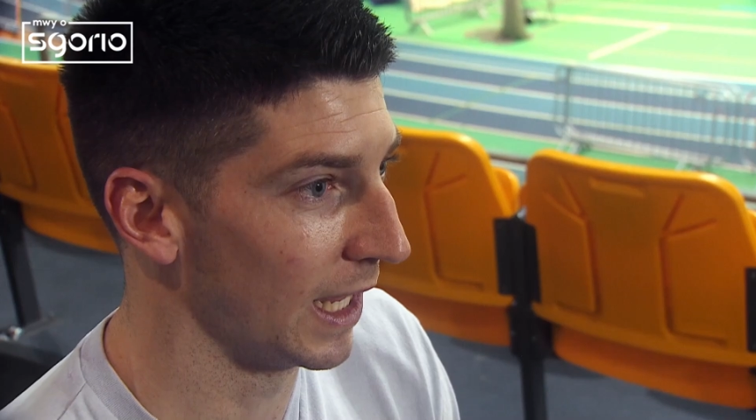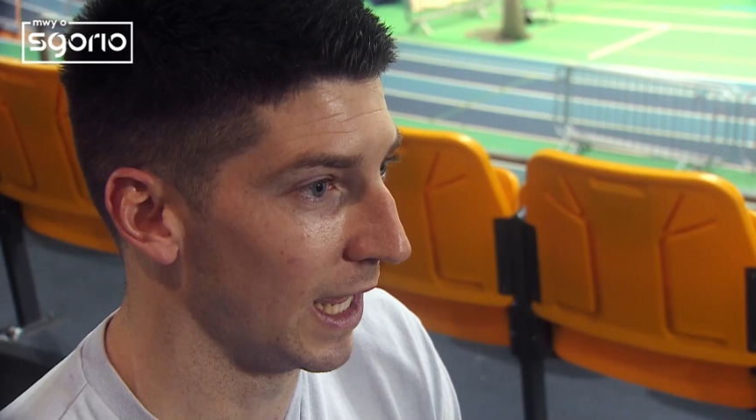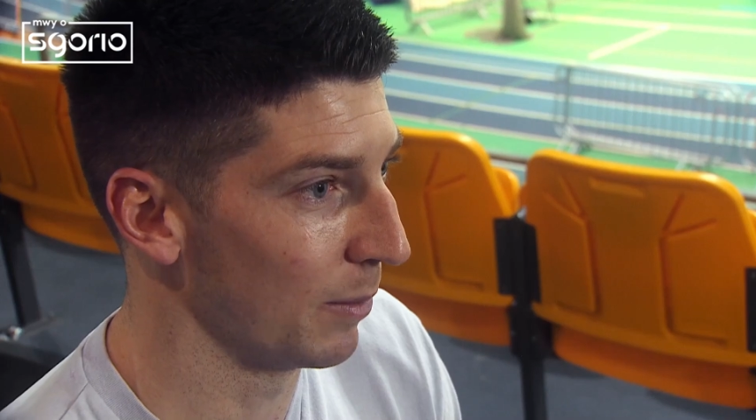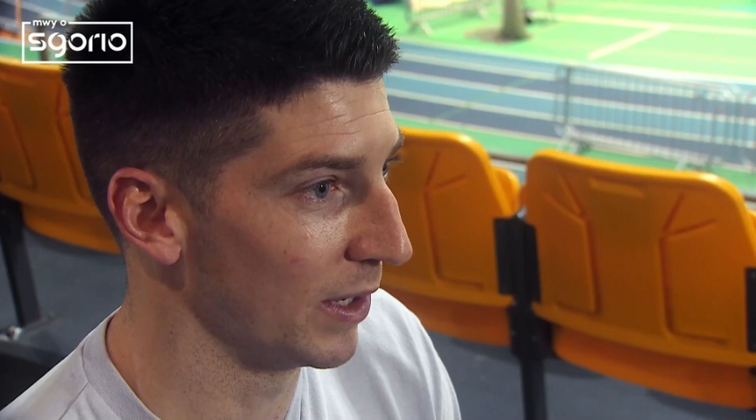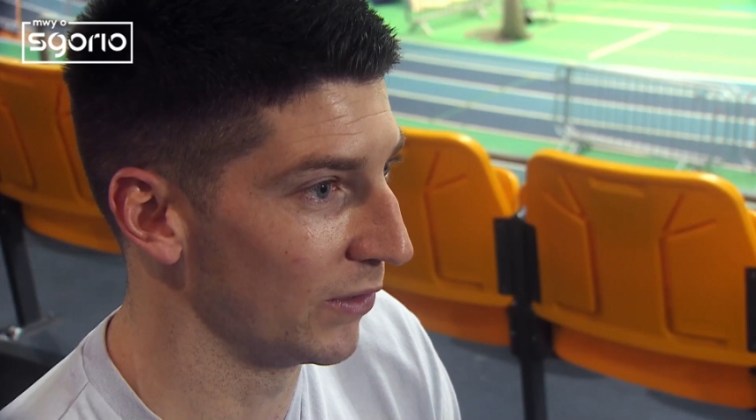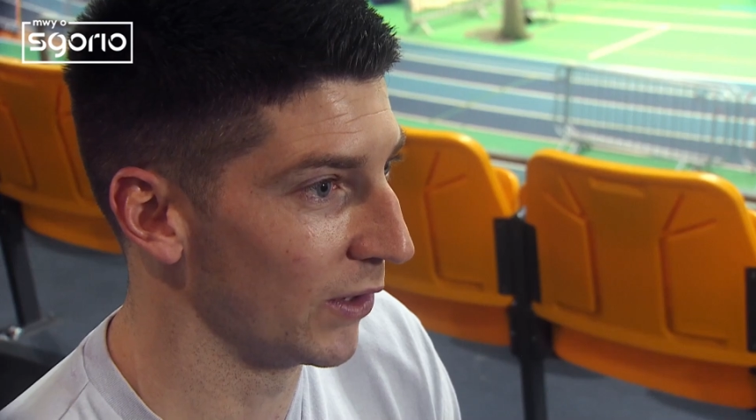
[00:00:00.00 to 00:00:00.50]

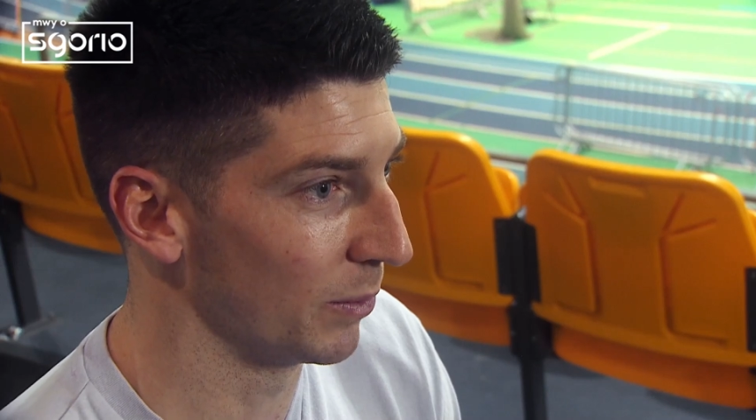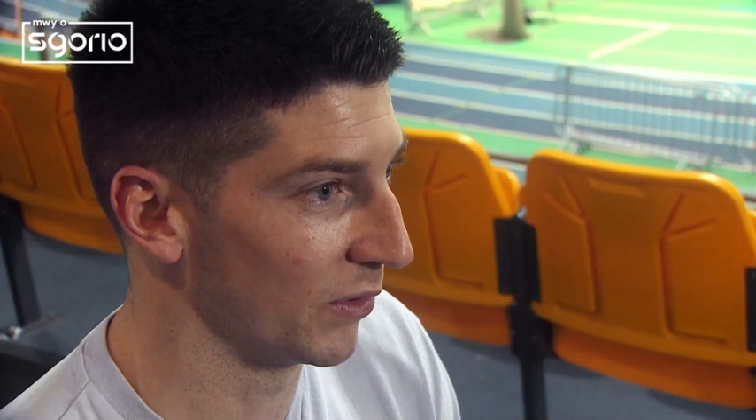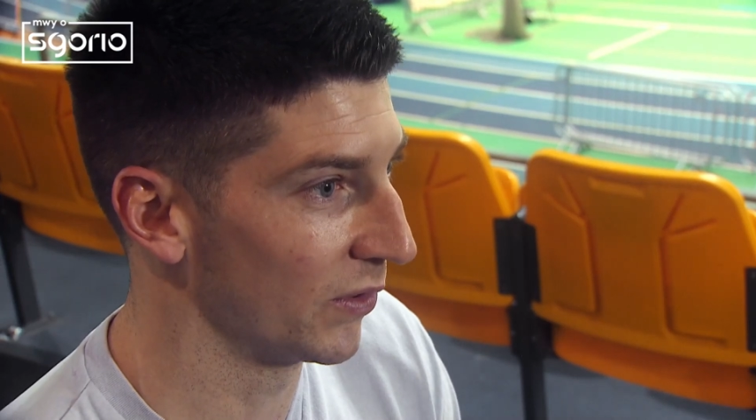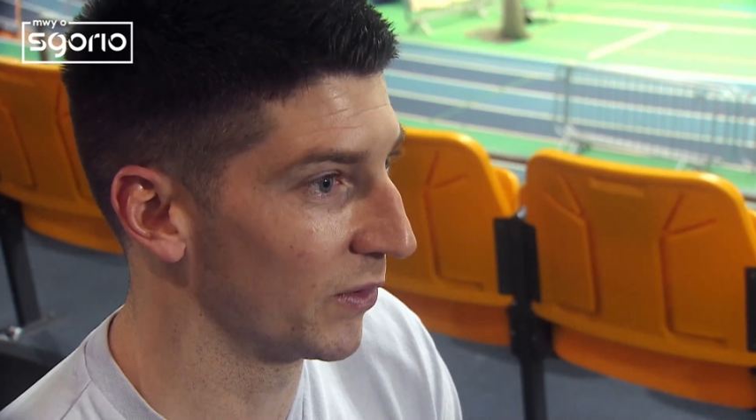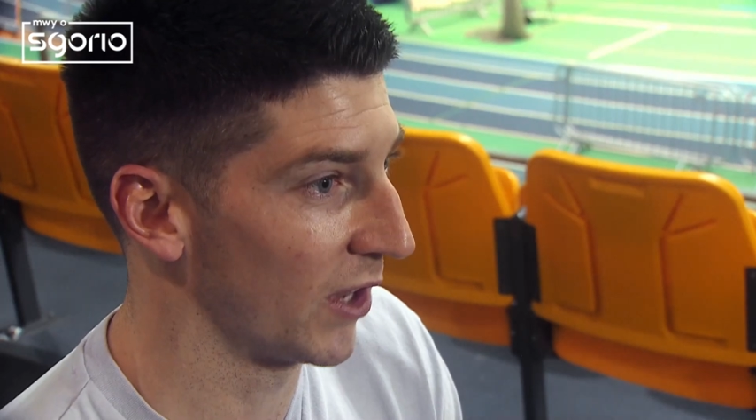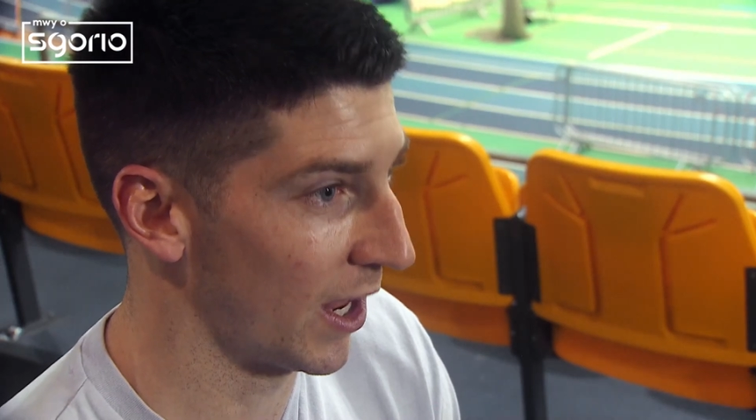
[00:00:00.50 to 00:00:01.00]
in terms of
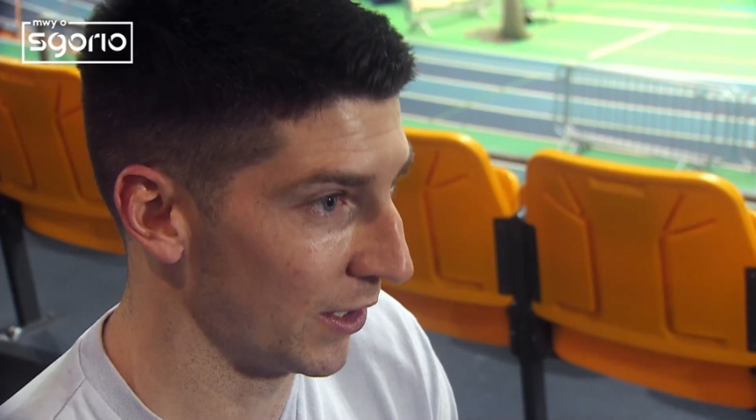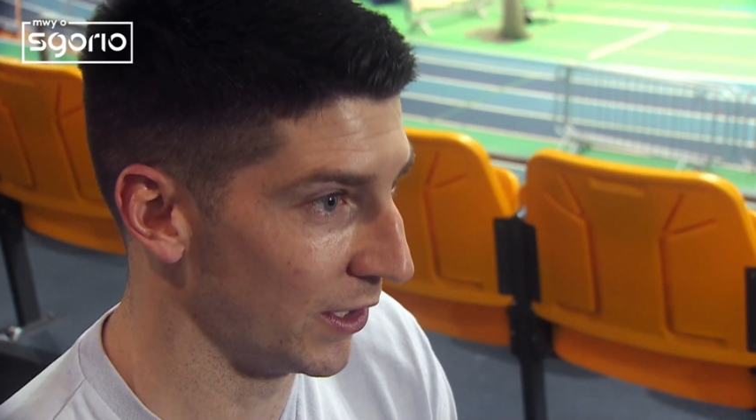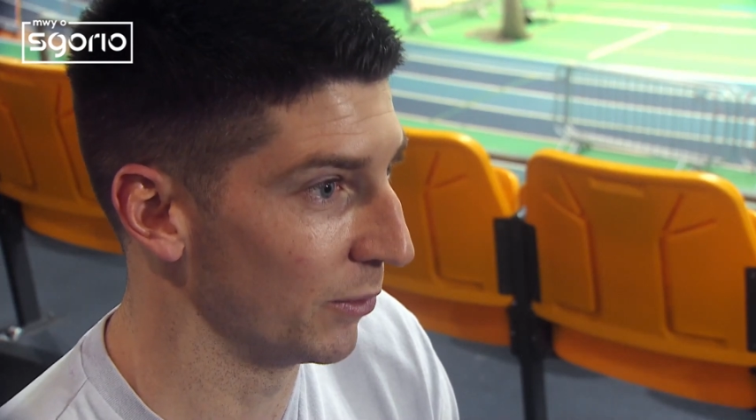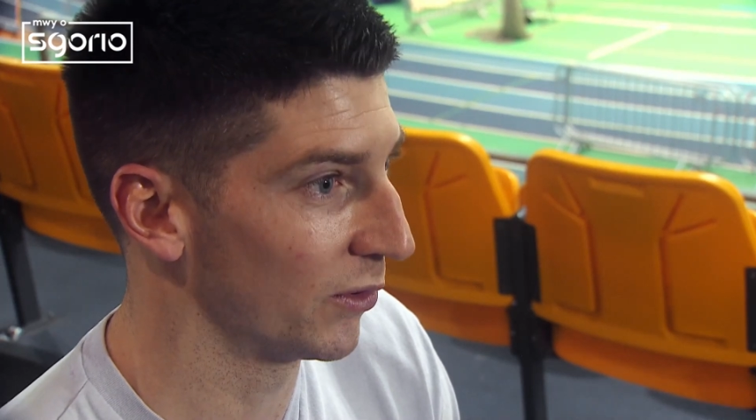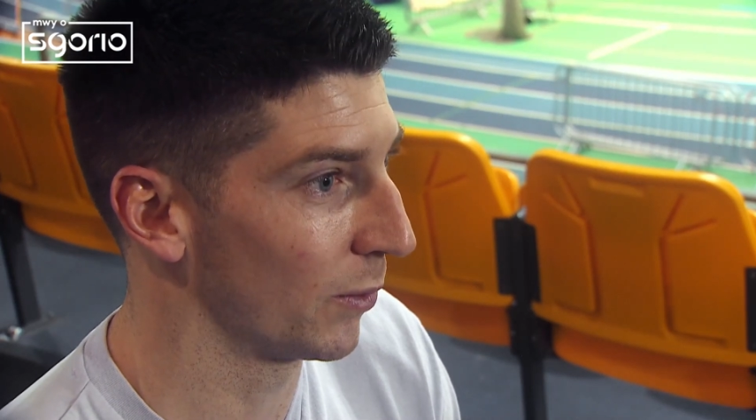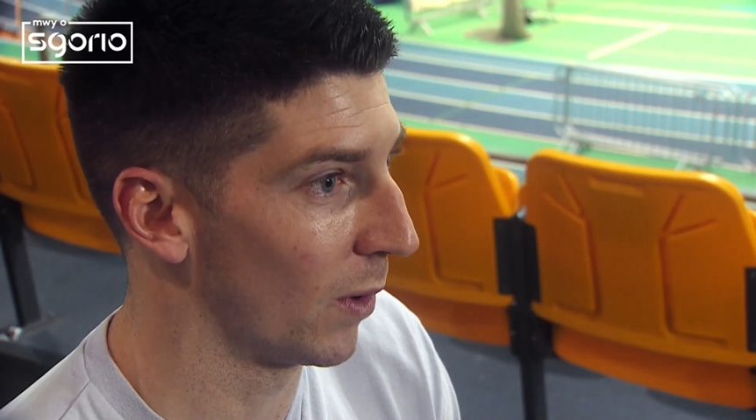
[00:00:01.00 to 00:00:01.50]
starting a
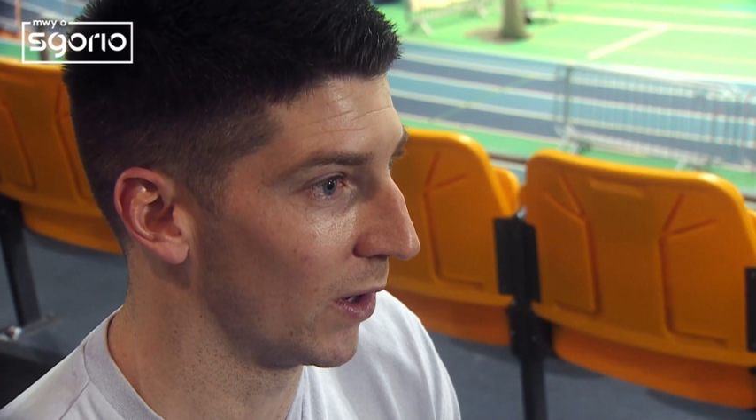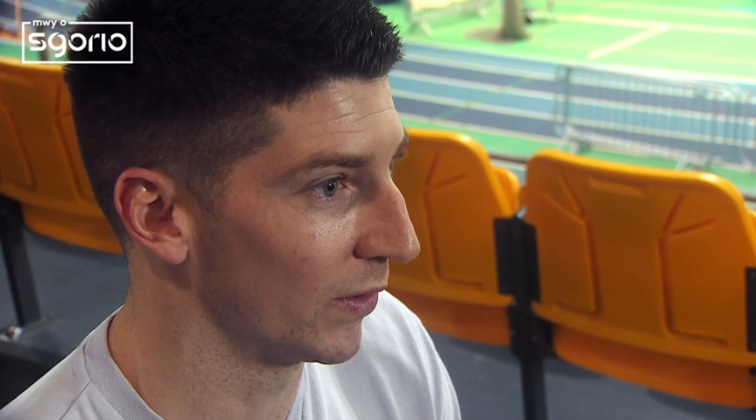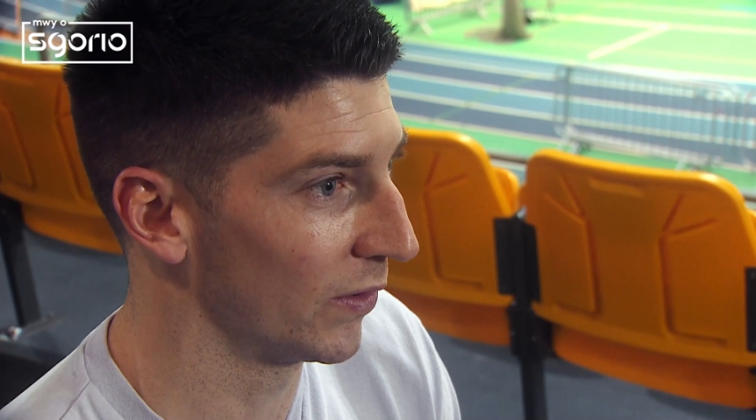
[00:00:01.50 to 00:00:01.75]
new squad